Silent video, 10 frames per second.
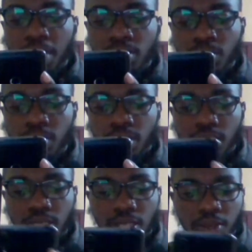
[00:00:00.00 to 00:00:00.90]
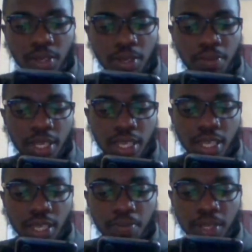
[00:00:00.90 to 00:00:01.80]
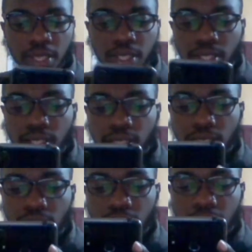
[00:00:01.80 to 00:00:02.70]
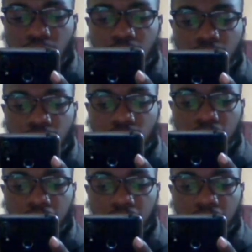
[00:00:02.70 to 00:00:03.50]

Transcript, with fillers: password, come here and paste, then Next.